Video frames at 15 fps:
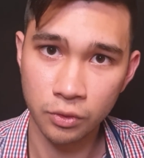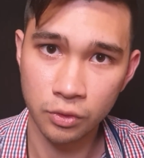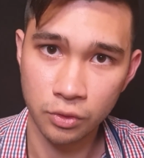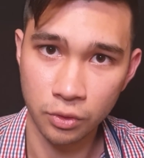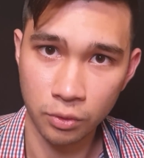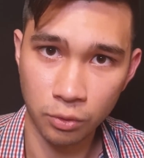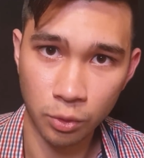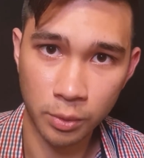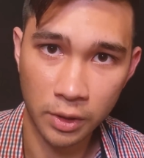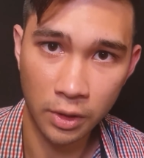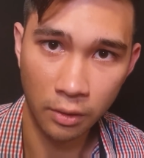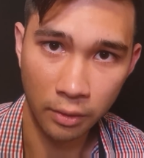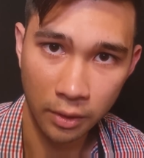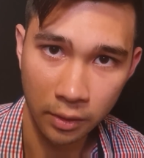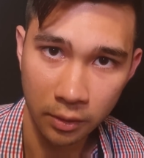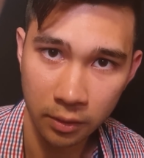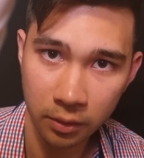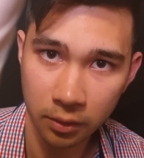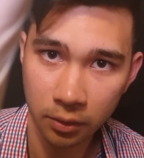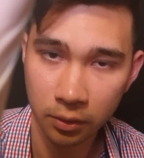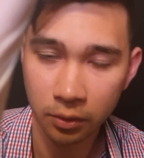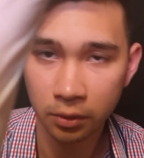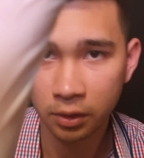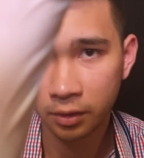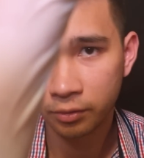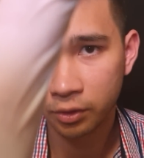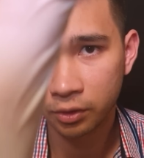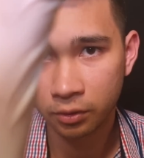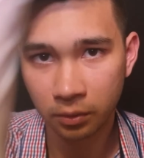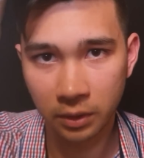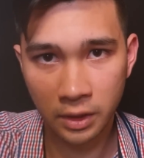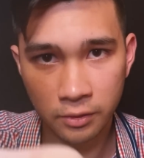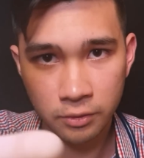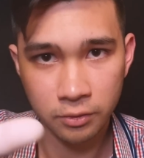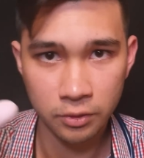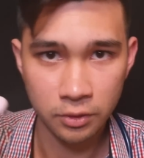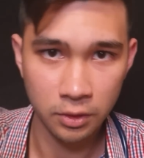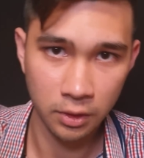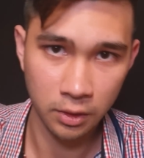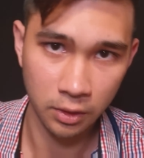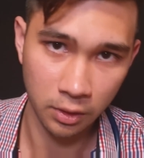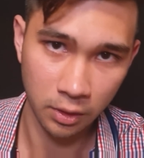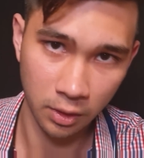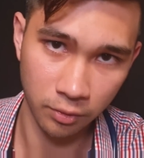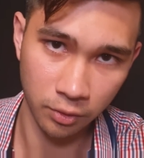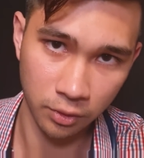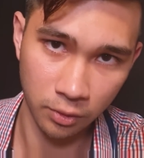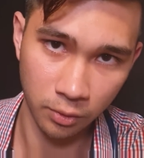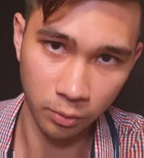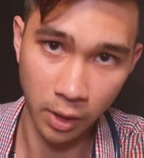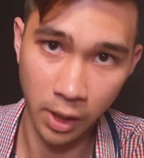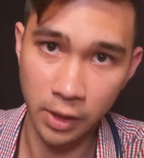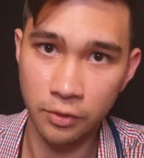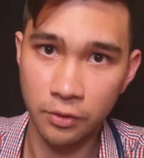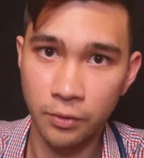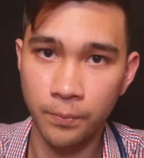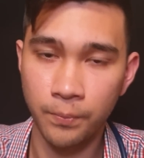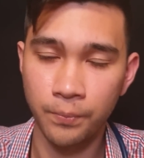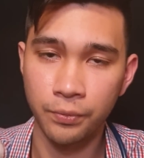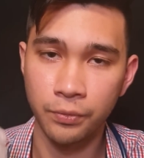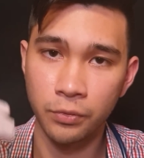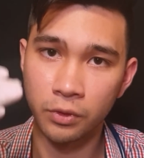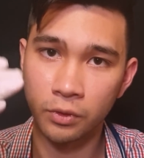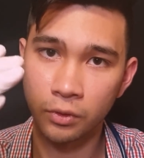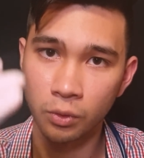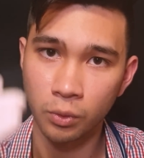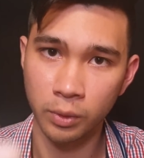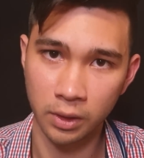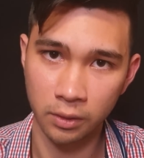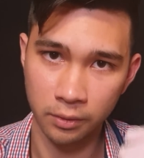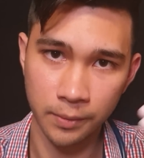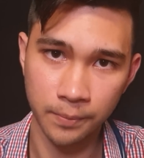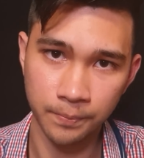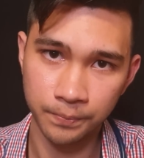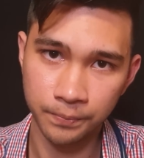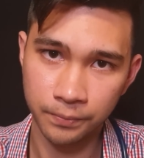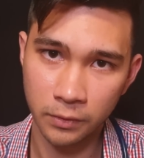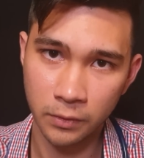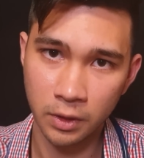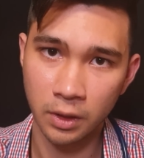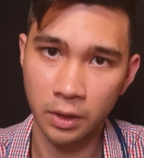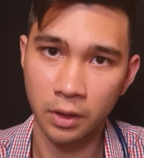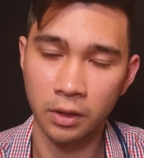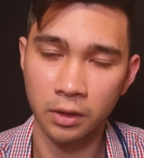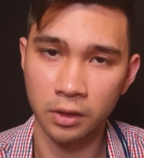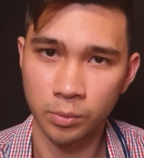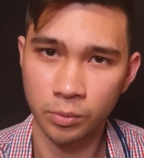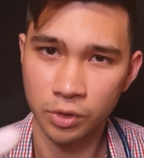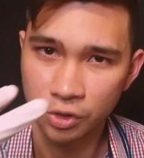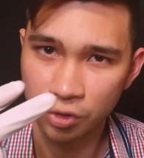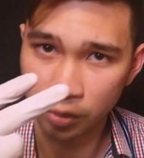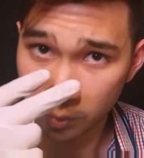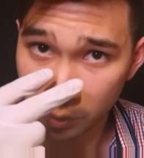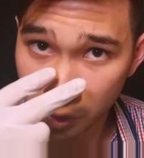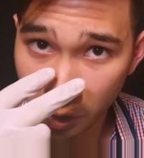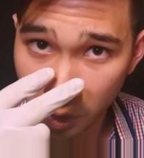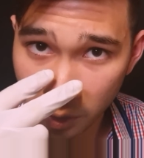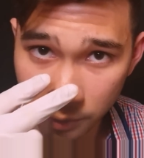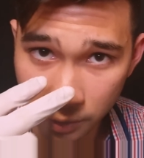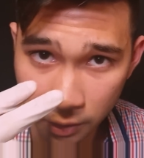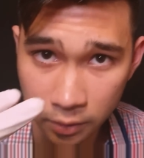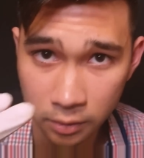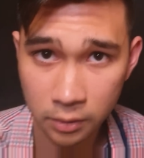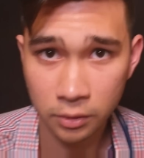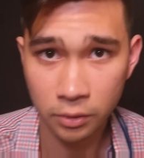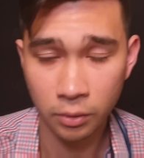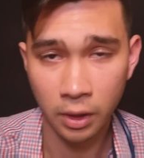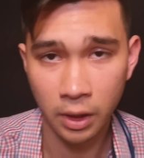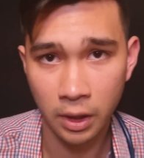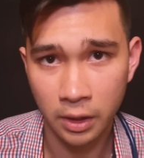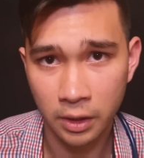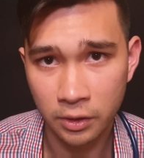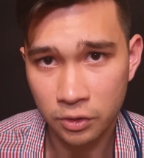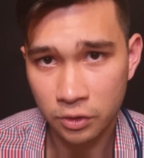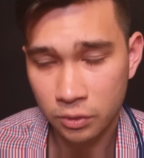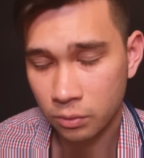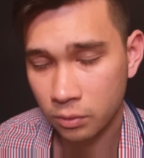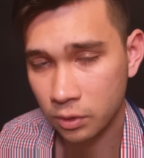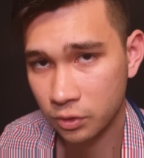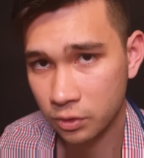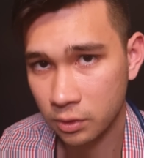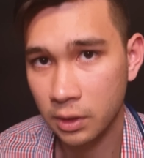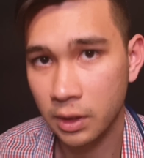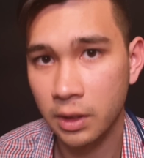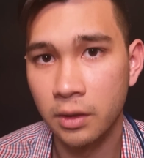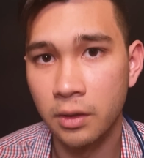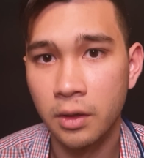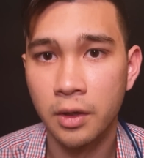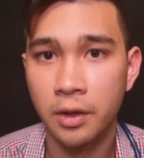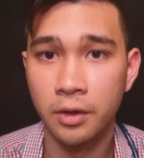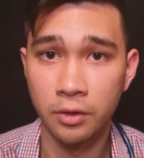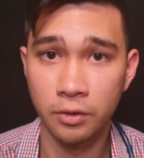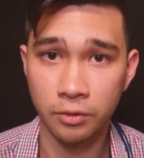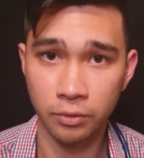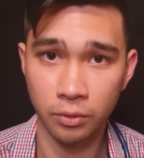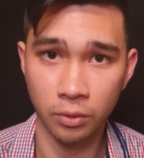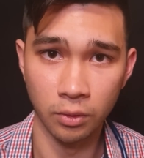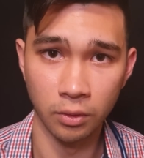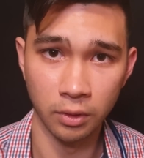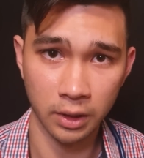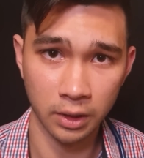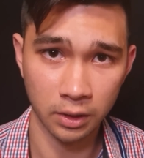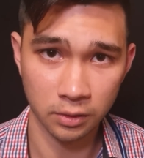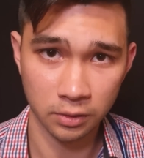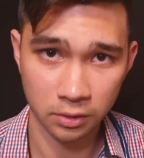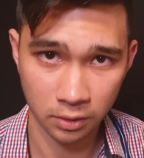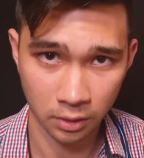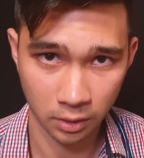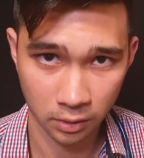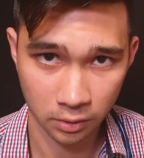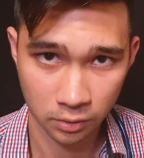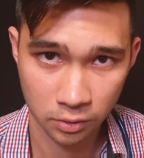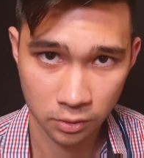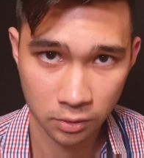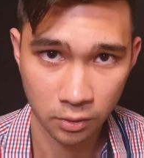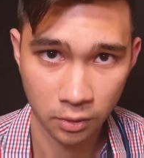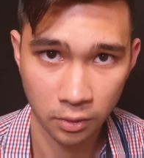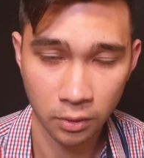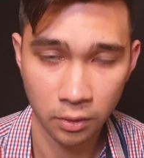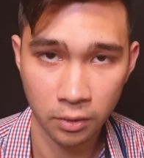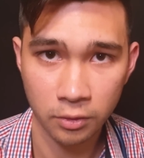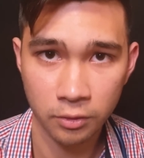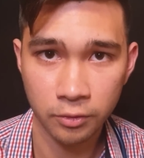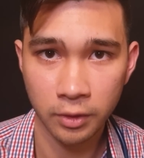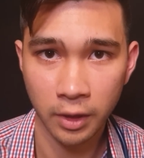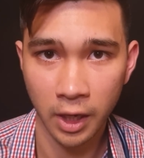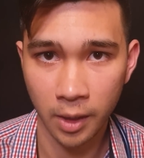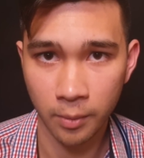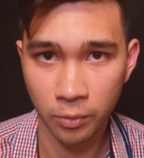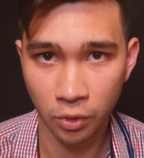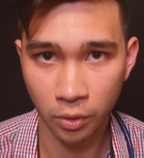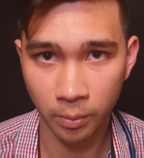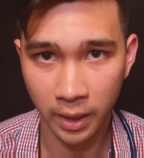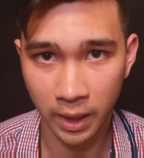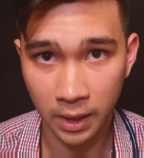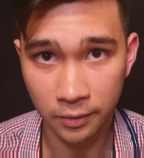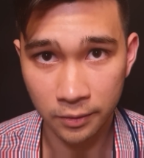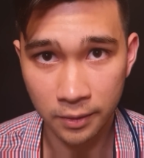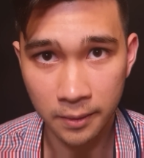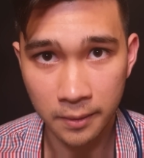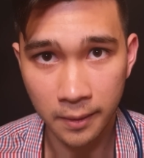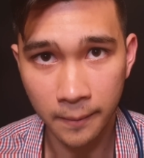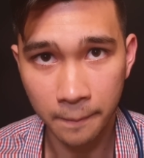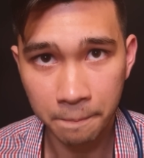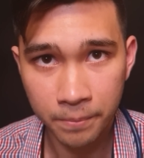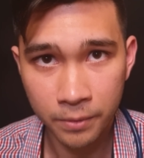So we'll be going, covering your left, covering your right, quickly. And I'm just observing your eyes once again for any signs of abnormality there.